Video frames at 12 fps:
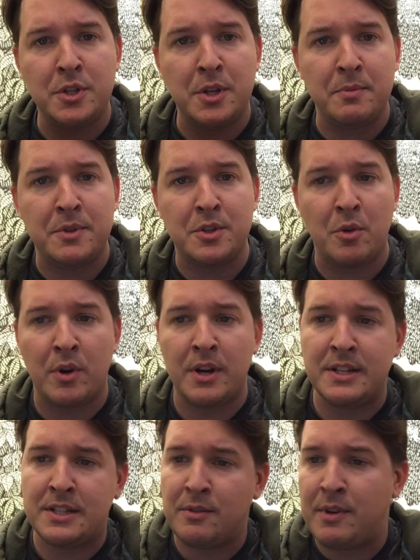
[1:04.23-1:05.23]
some
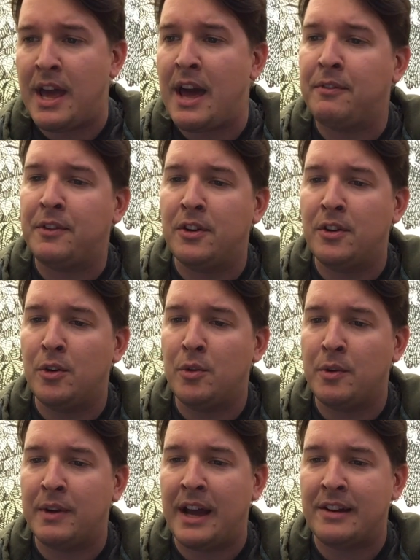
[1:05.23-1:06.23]
stories that we have to do. What
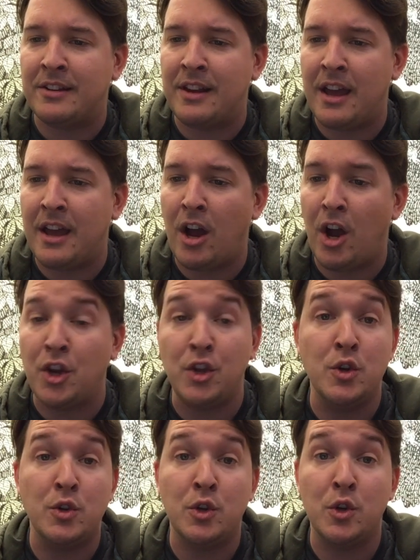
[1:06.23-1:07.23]
do we got today? On
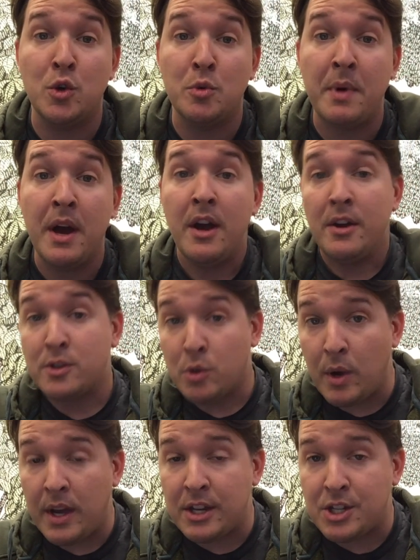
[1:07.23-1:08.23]
YouTube,
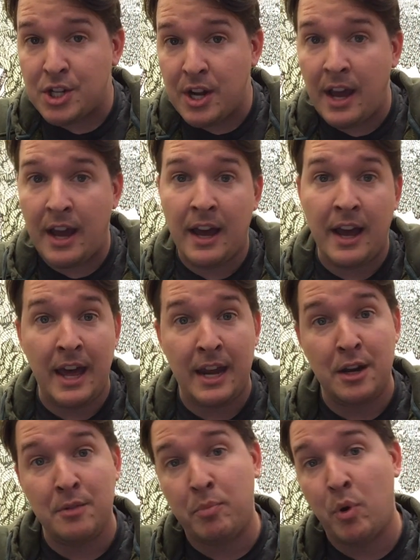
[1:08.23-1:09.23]
Twitch, and
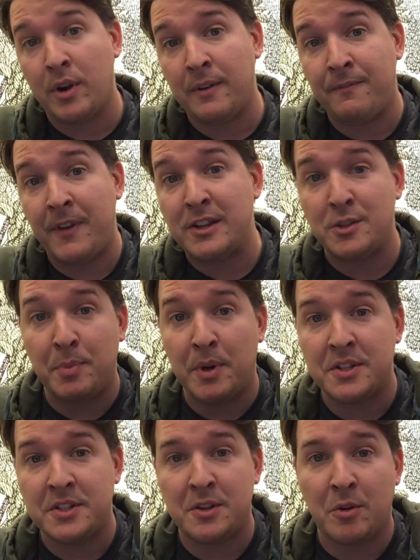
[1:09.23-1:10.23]
an important
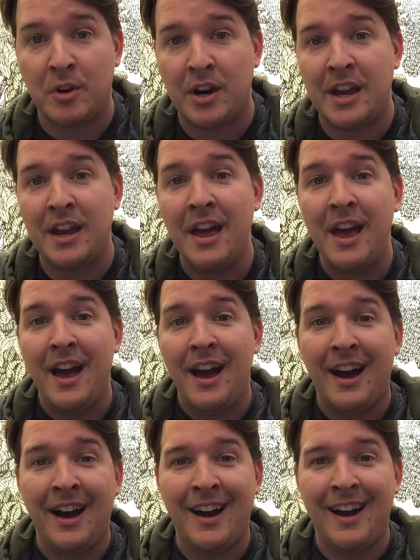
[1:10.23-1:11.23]
Facebook story
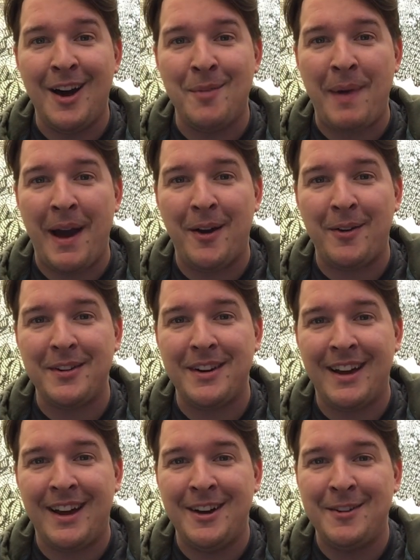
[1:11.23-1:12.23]
about
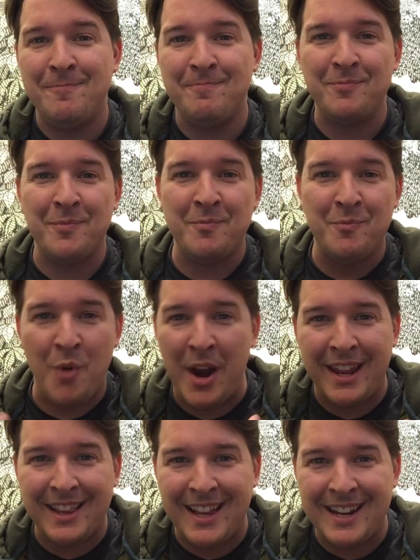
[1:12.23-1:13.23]

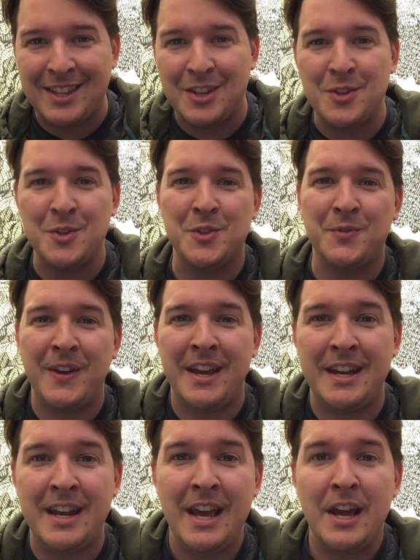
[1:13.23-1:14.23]
regulating the news
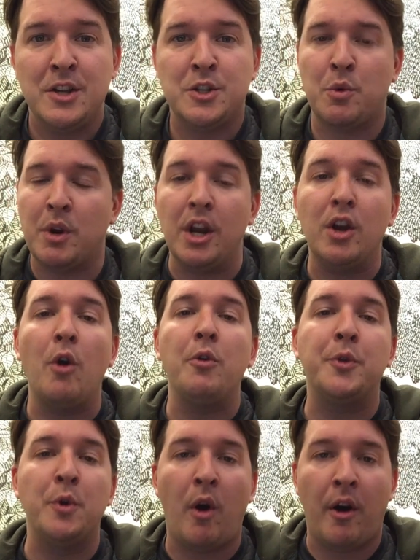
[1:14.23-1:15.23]
feed. So we're going to go
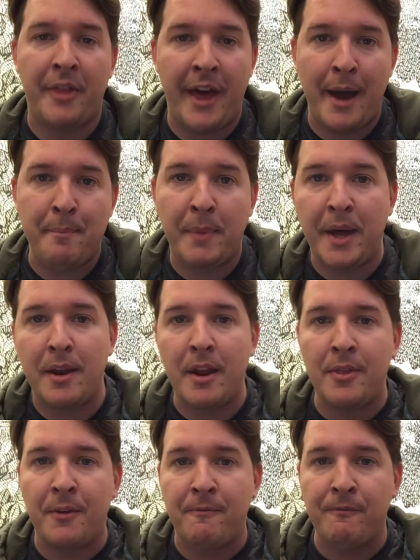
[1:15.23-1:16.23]
through all that.
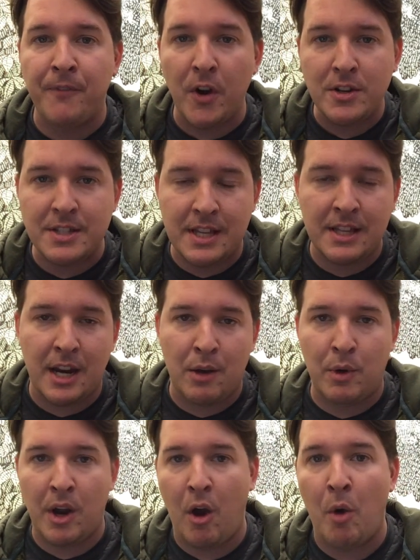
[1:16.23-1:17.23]
But the first thing that I
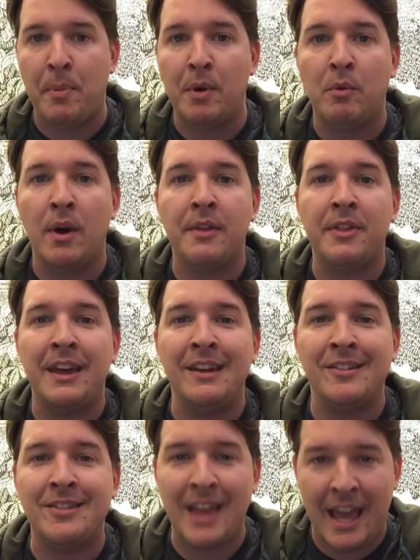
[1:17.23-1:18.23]
want to open with
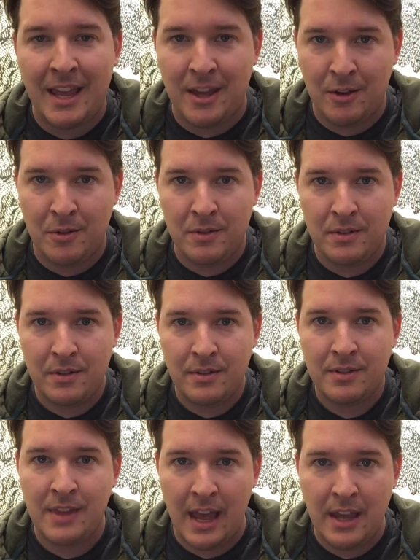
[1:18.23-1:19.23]
is thank you.
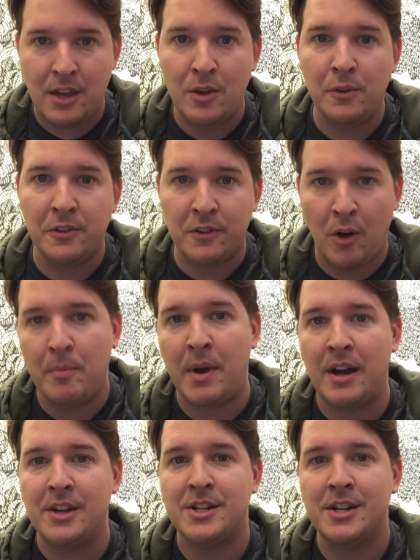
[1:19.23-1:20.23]
Thank you so
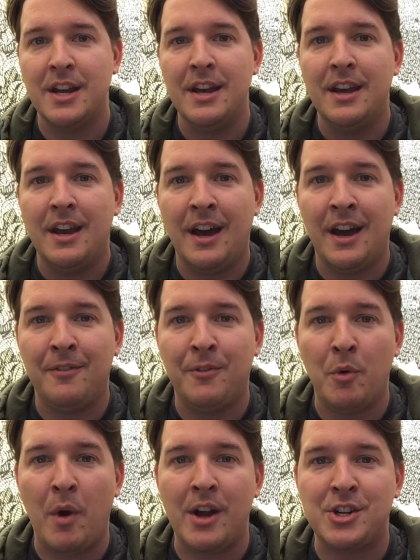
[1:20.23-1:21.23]
much for
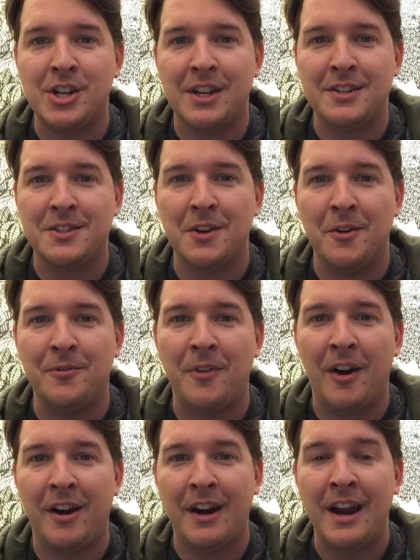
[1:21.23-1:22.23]
watching us so
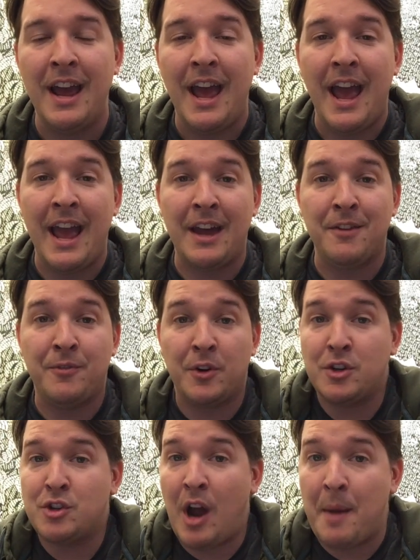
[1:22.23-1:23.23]
far, and for
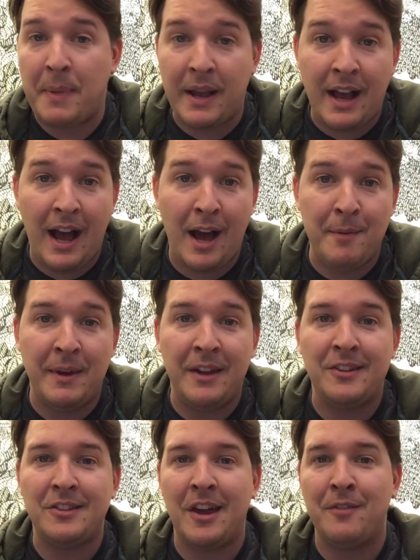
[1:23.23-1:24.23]
dropping
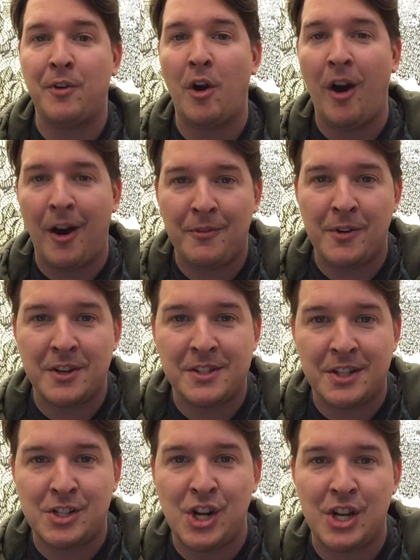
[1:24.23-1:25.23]
comments and for offering
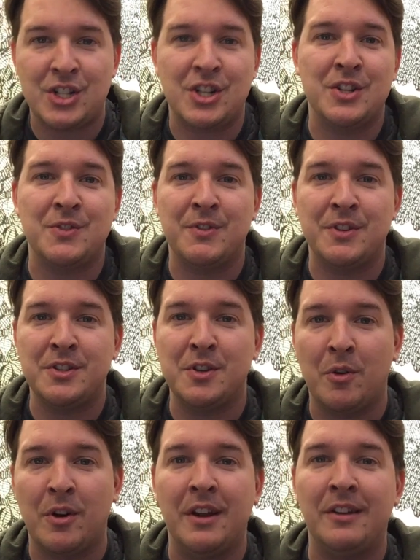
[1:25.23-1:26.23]
suggestions for
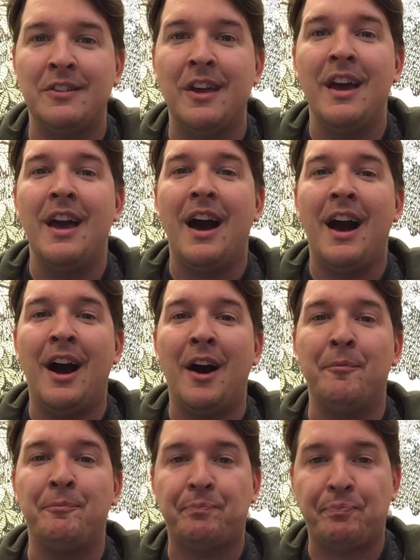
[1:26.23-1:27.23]
stories.
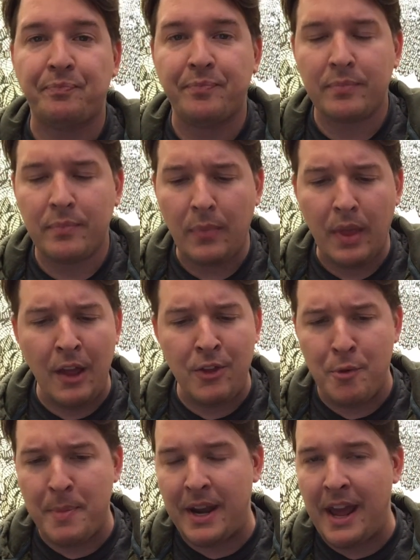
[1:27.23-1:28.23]
There
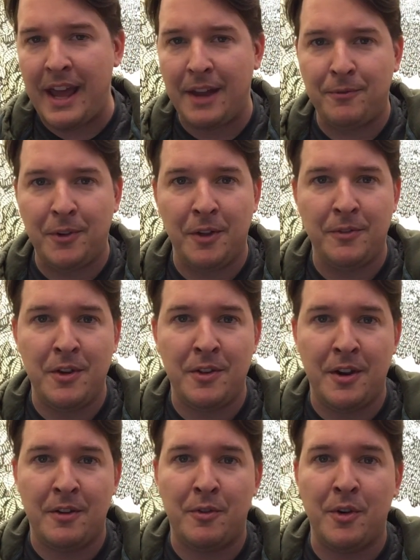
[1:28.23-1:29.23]
have been a handful of you
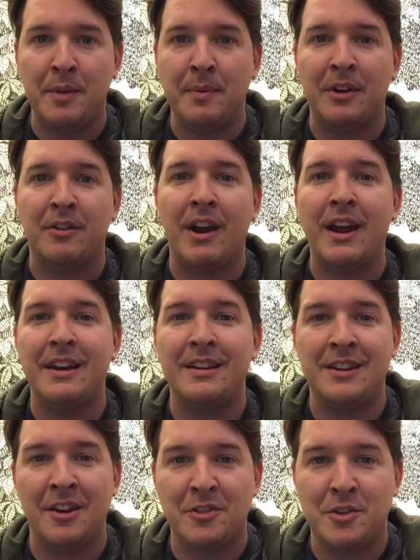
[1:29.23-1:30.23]
that have really been
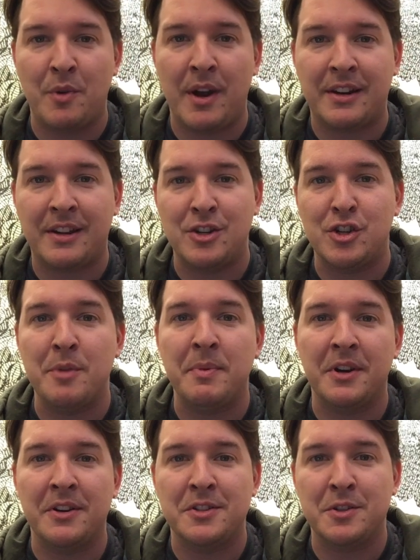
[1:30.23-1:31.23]
great, direct
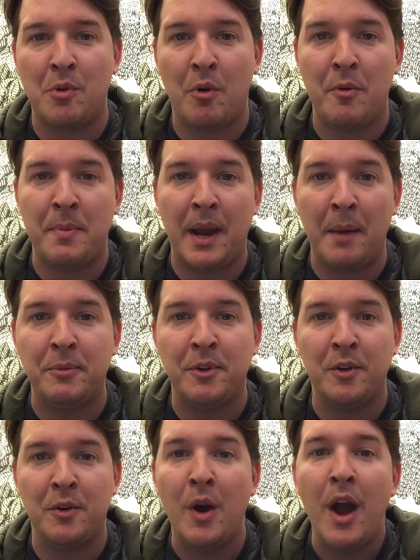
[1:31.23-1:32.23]
contributors to what we've been up
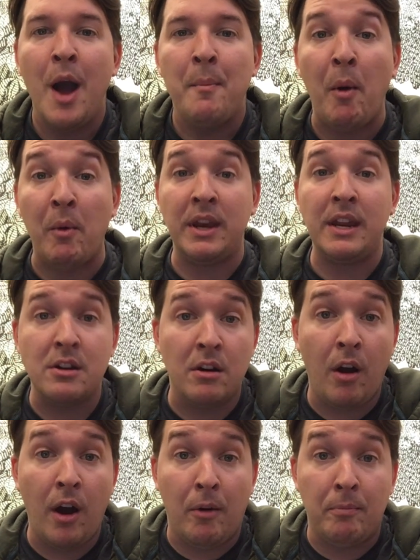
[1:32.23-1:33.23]
to, but we need your
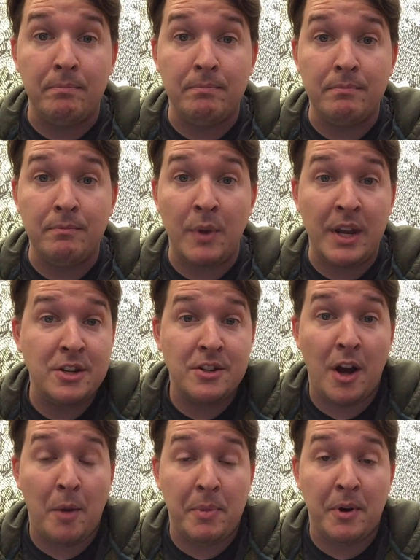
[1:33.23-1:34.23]
help. We need your
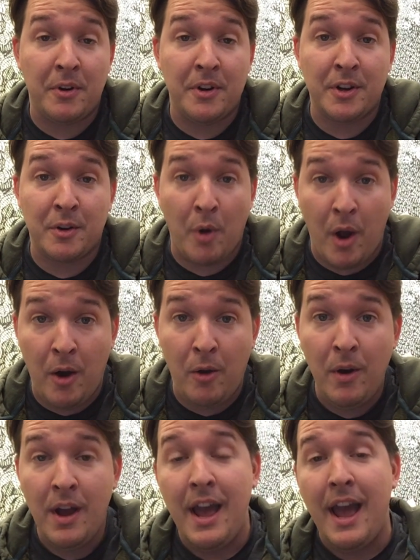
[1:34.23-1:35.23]
help in order to
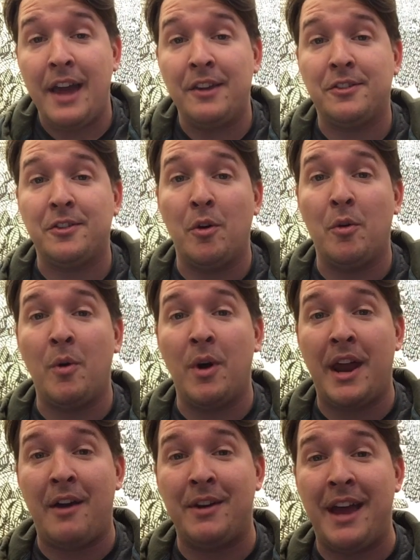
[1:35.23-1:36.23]
grow. And so
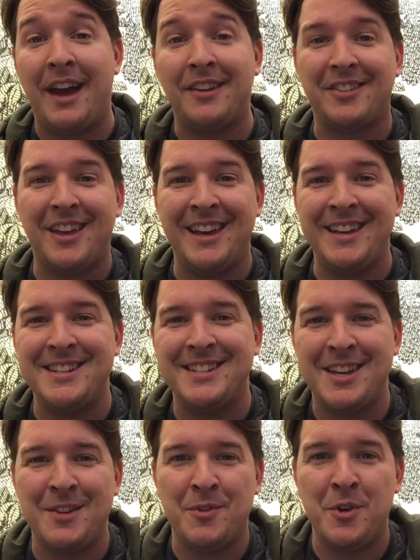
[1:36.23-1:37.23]
what I would ask is,
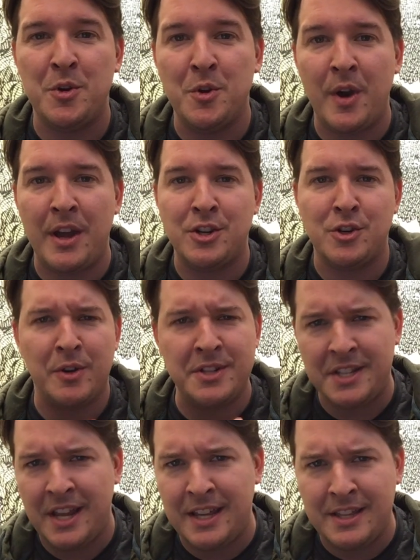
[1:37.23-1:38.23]
if you enjoy
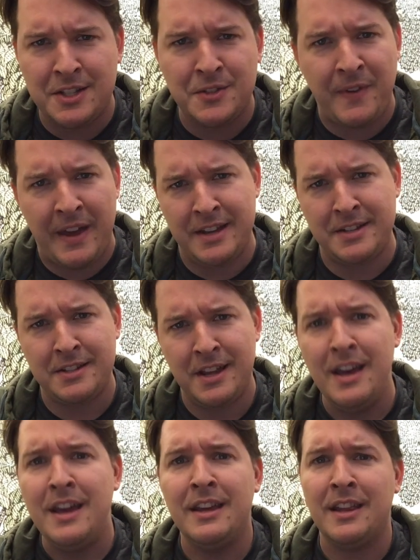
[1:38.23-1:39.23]
seeing this face,
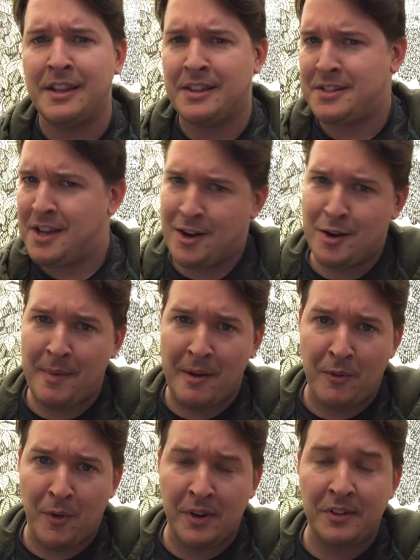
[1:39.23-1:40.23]
you like the tenor of my
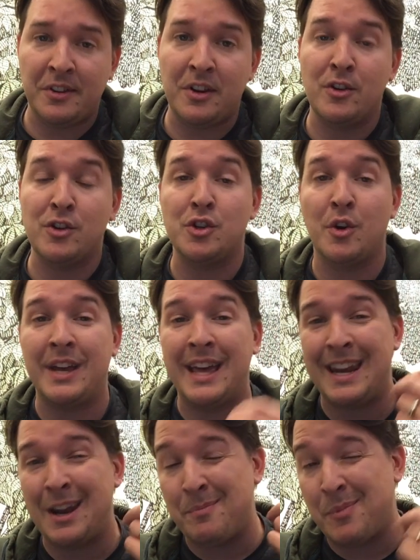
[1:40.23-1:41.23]
voice, and you enjoy
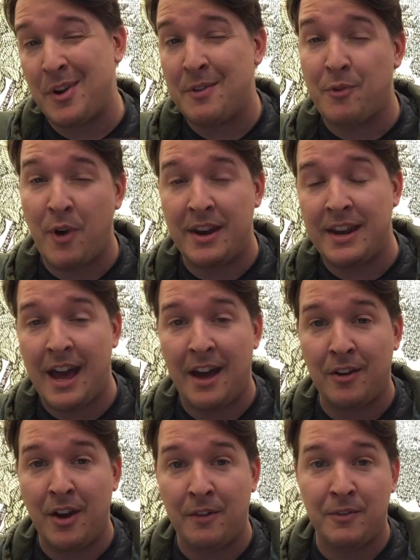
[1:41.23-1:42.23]
getting a brief
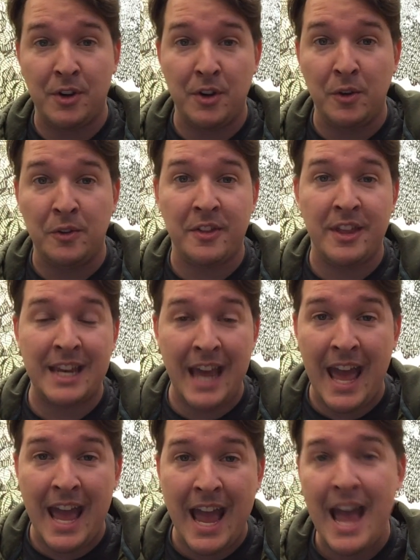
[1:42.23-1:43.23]
rundown of the news of the
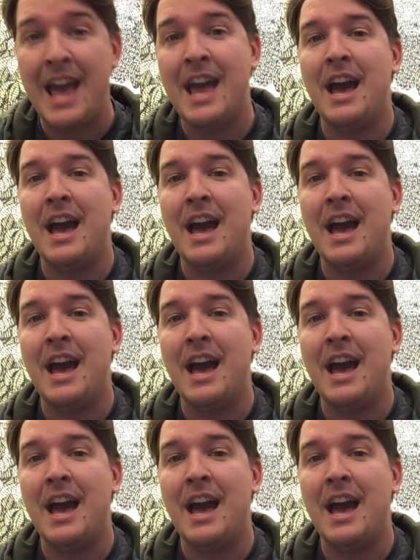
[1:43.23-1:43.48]
day,